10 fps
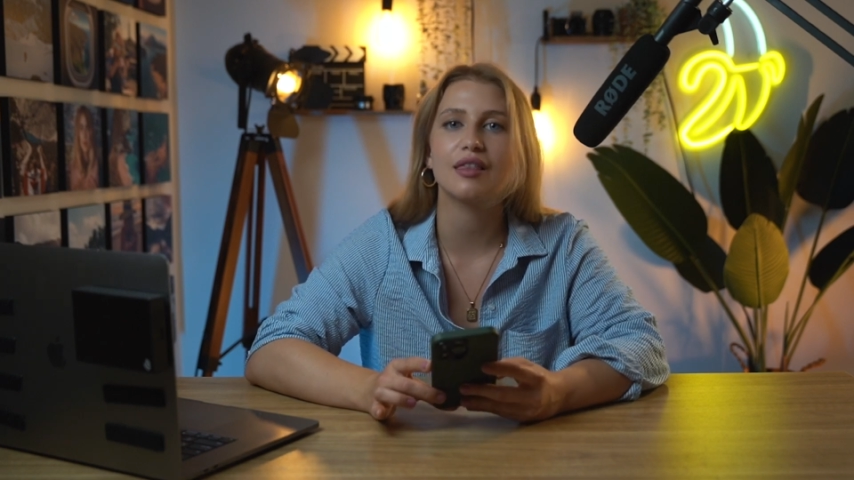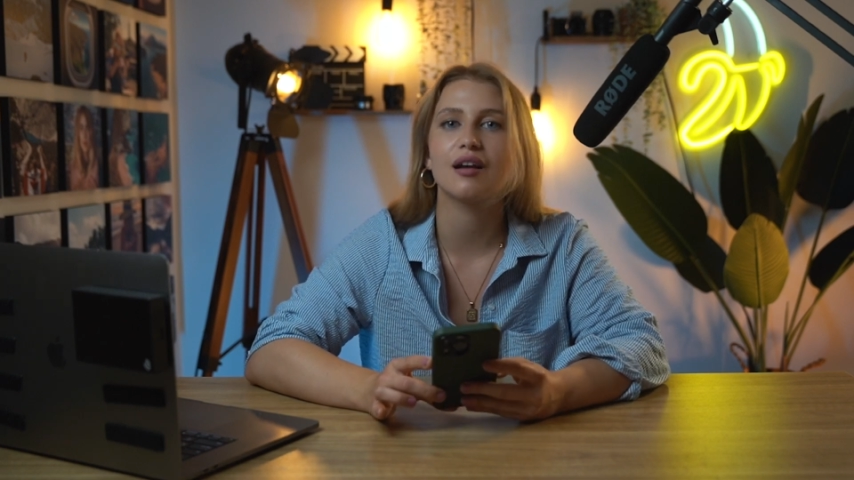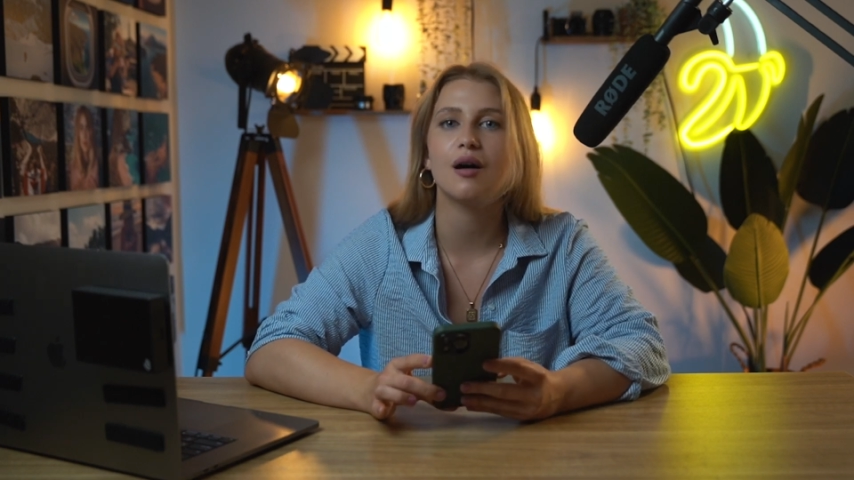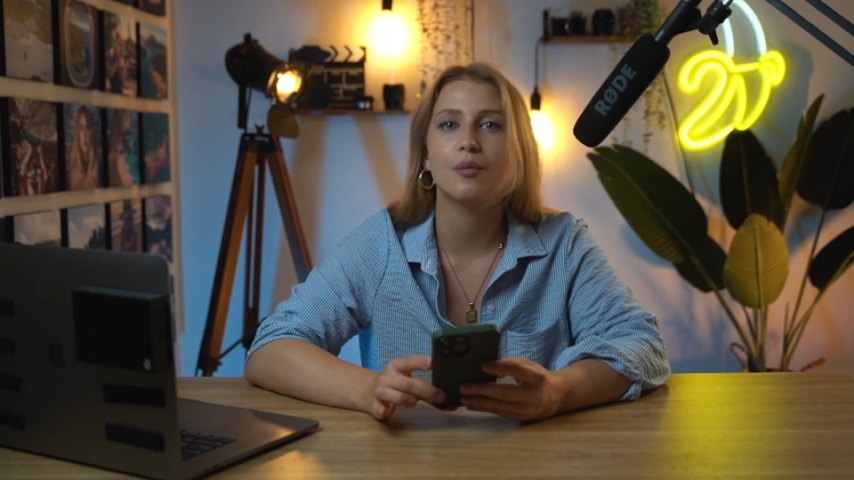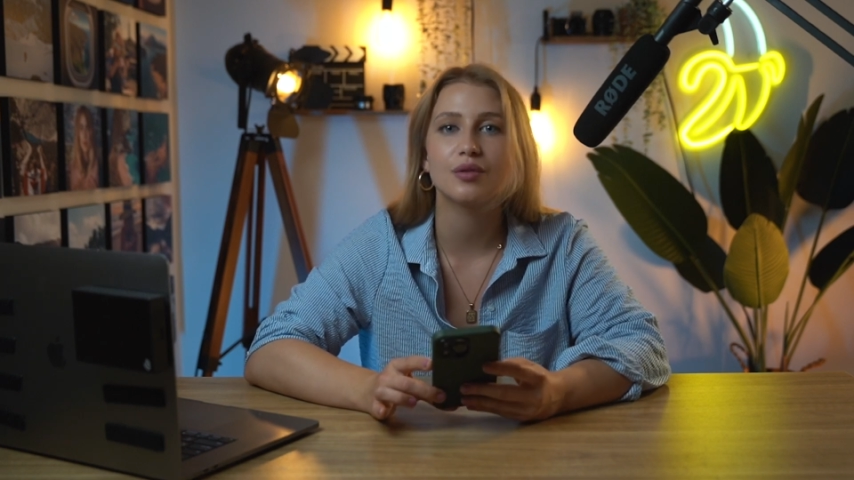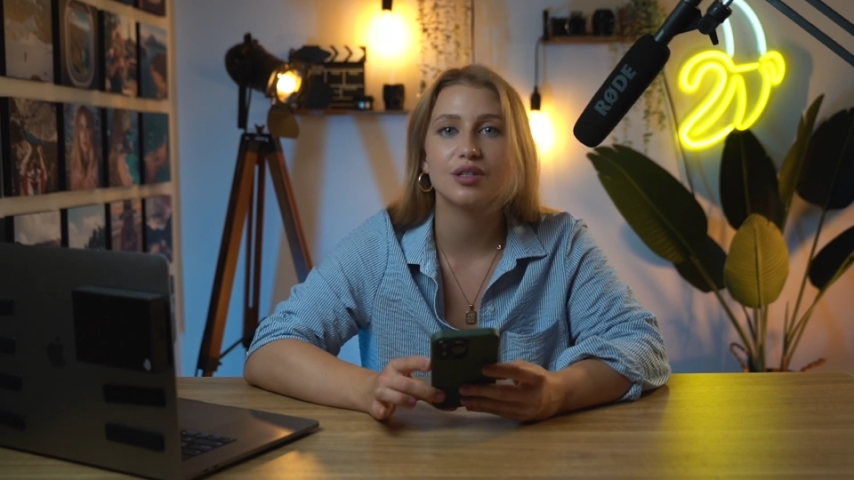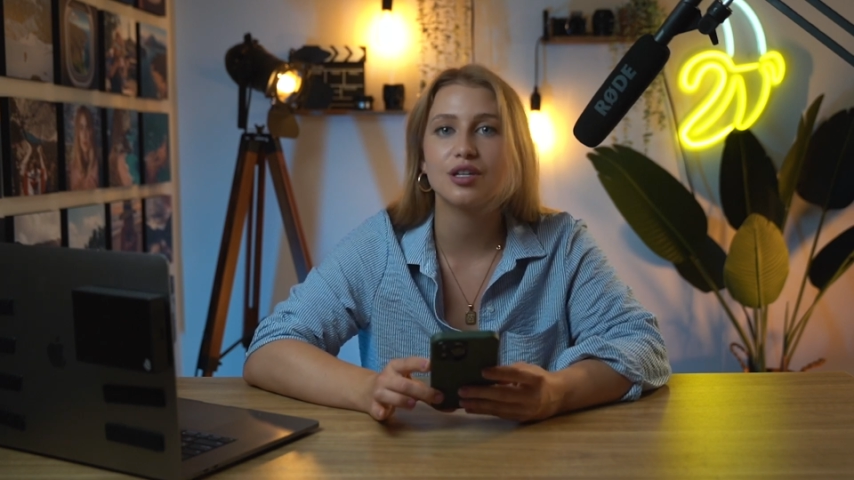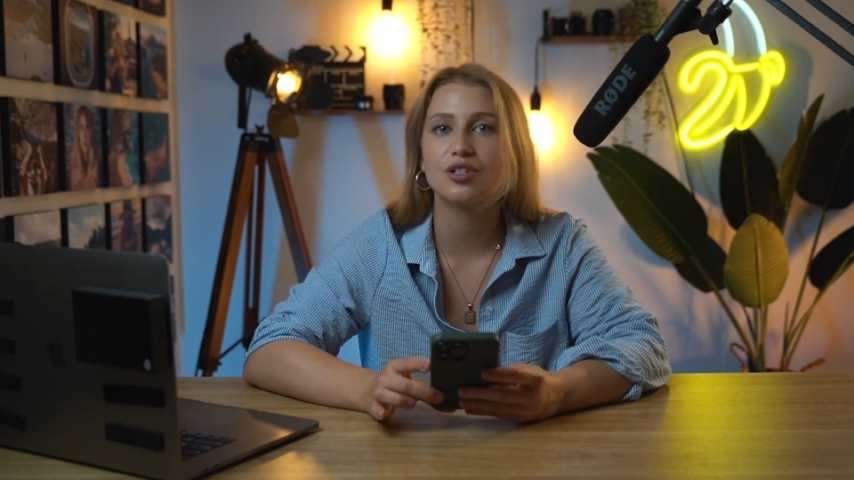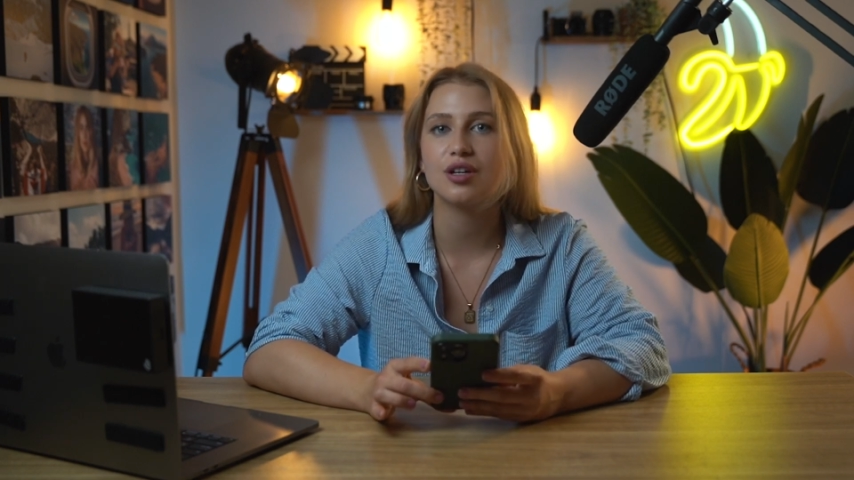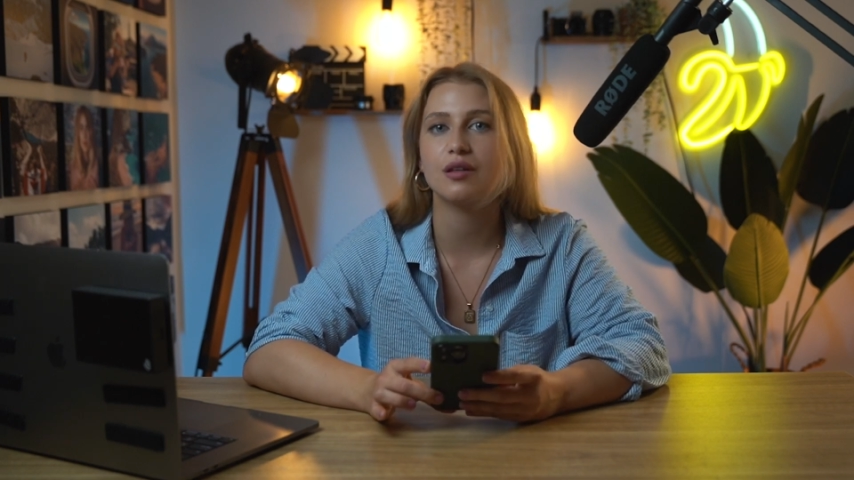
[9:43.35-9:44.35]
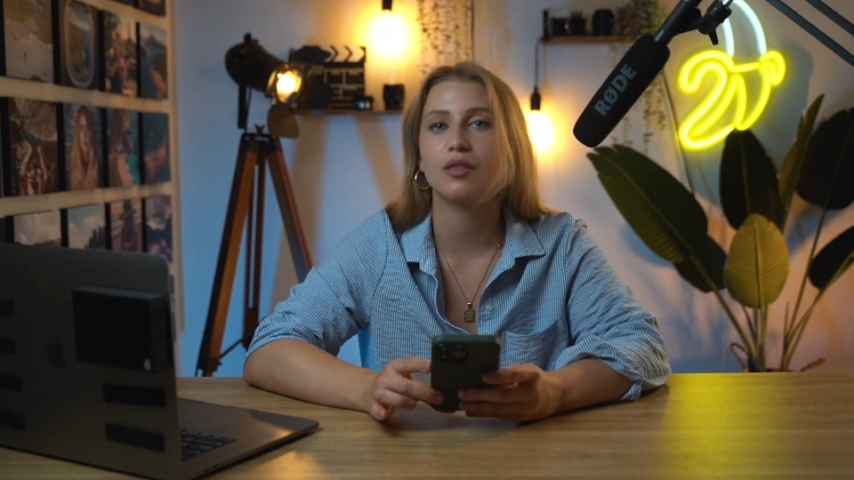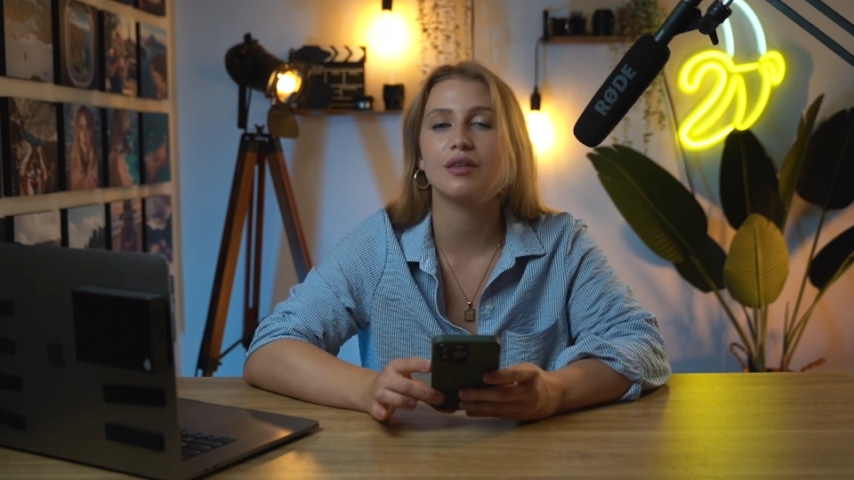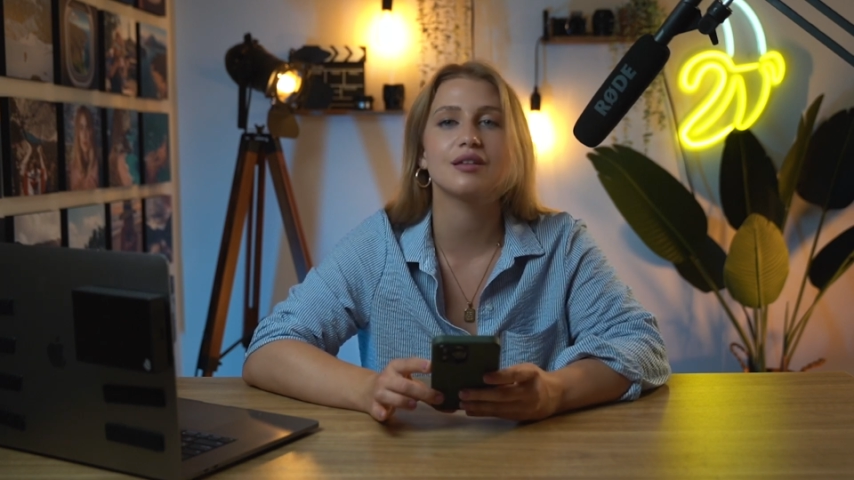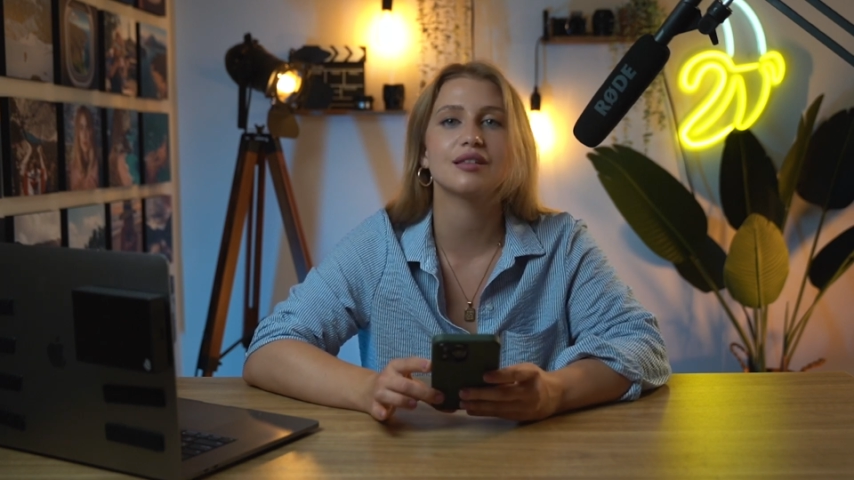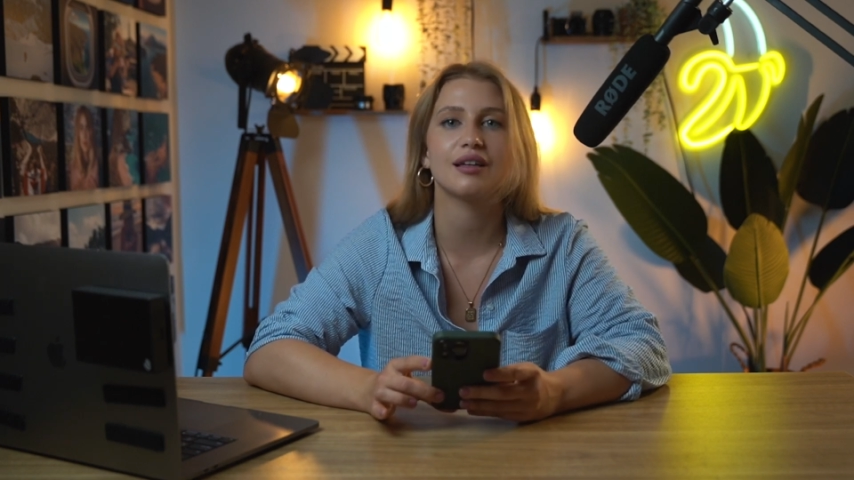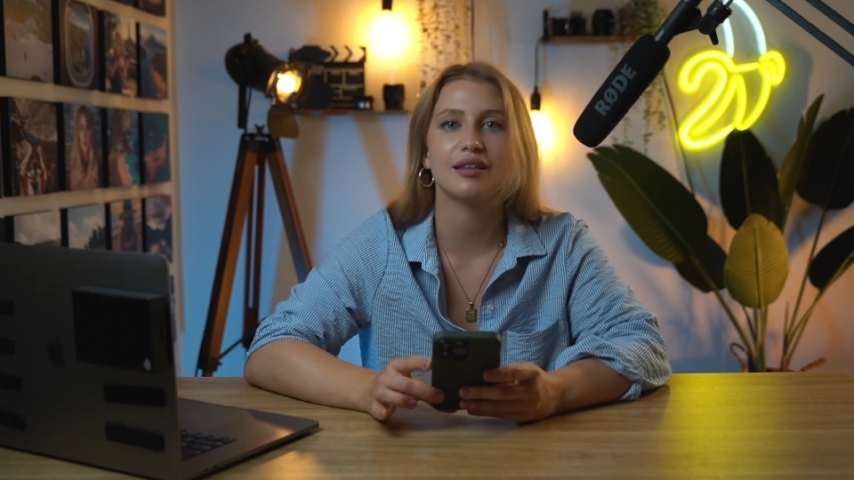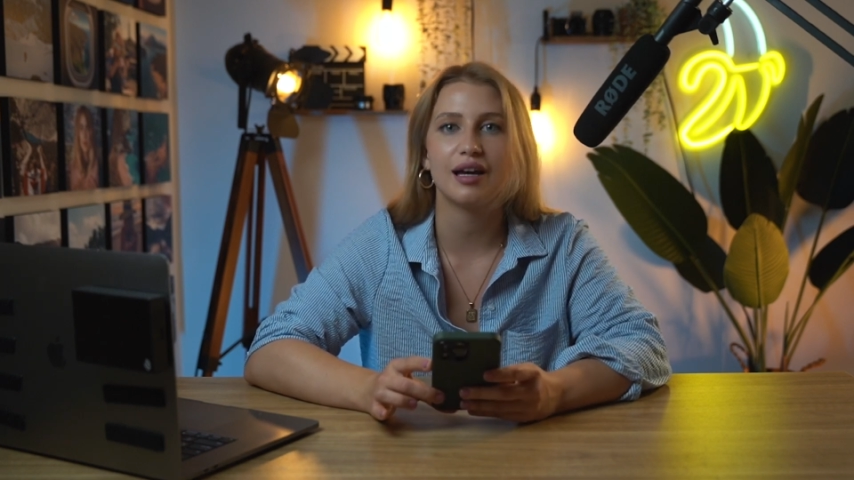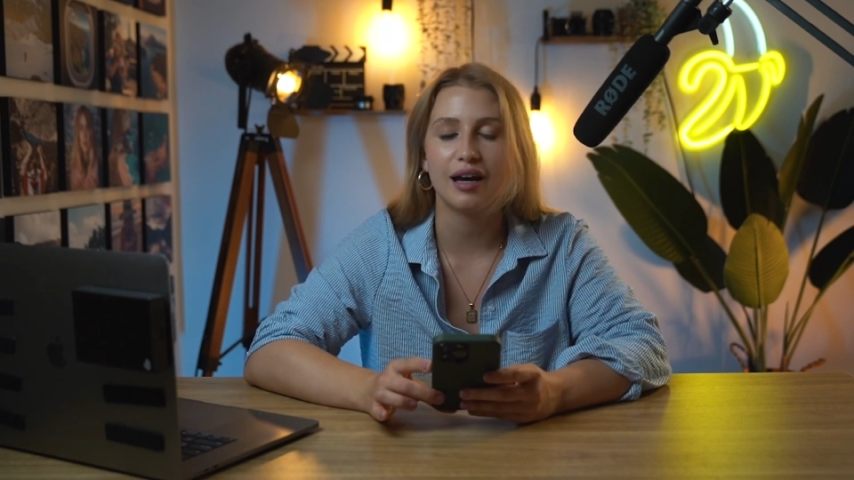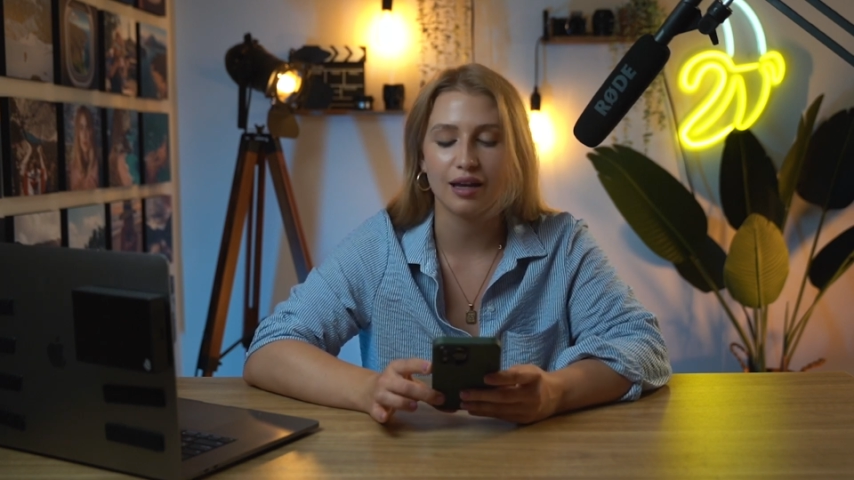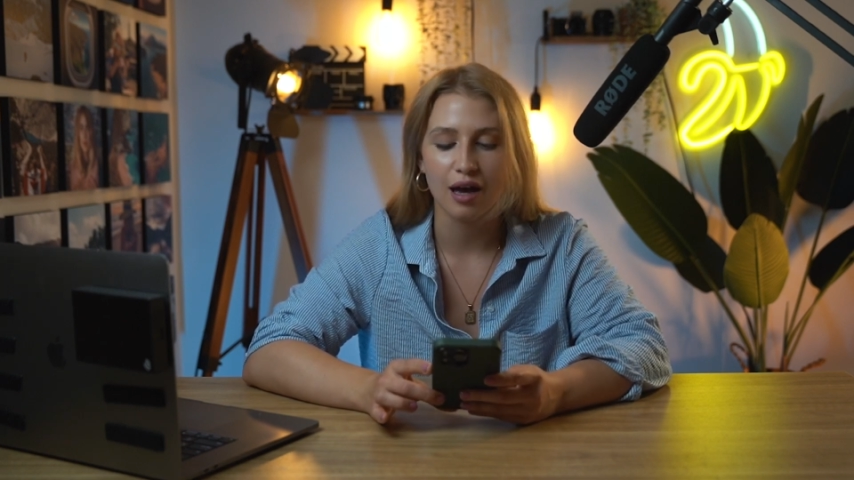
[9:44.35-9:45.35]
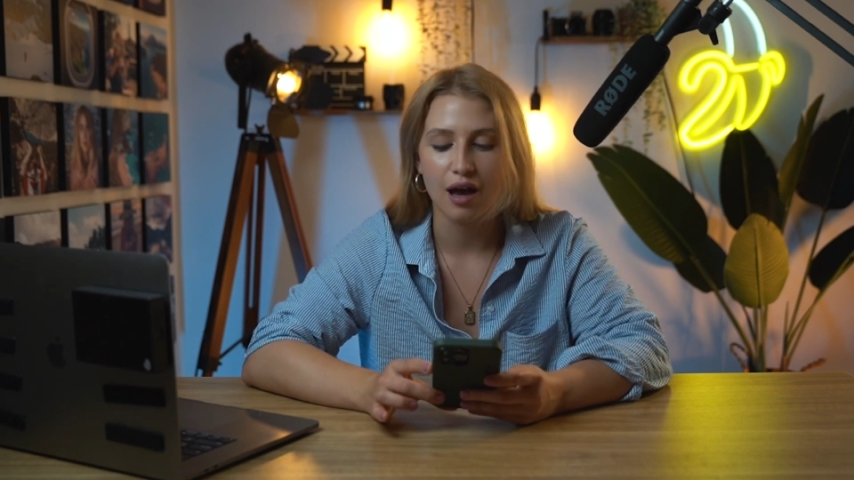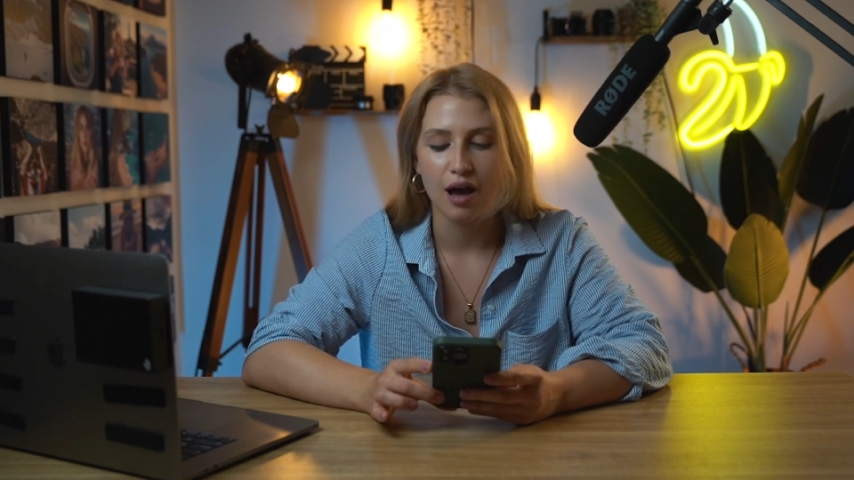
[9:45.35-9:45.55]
the composition and things like that.